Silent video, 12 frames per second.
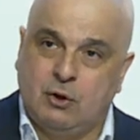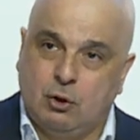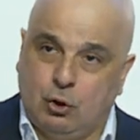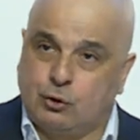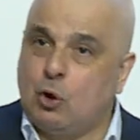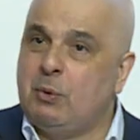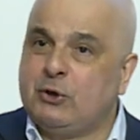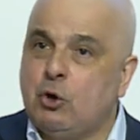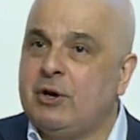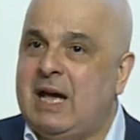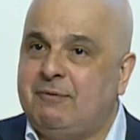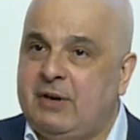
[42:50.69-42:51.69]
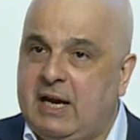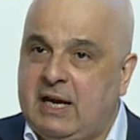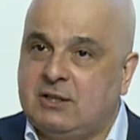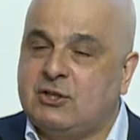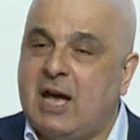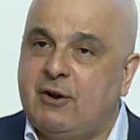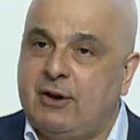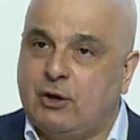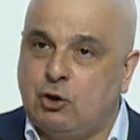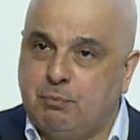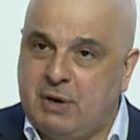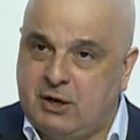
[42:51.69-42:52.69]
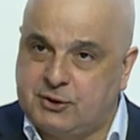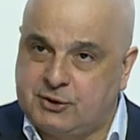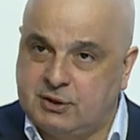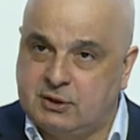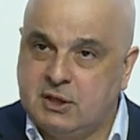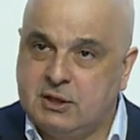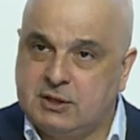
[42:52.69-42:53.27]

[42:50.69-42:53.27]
although we don't have a direct comparison